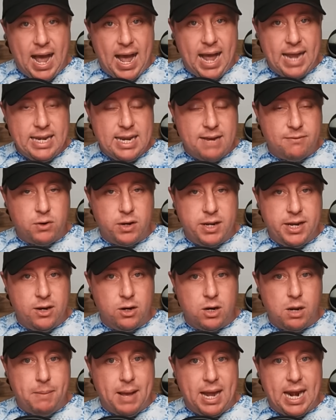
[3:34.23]
I never
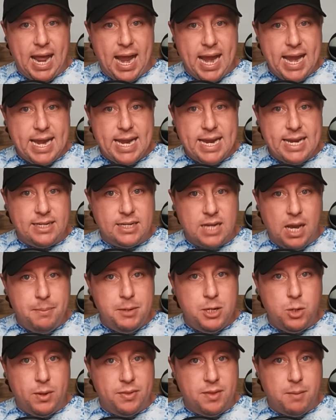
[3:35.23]
hear about A E
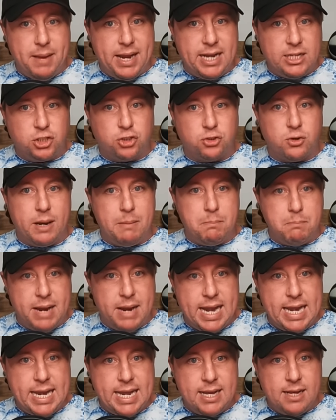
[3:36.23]
W in the mainstream
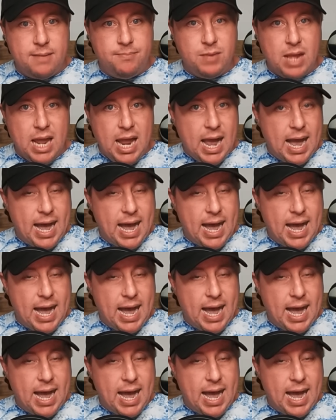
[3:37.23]
media.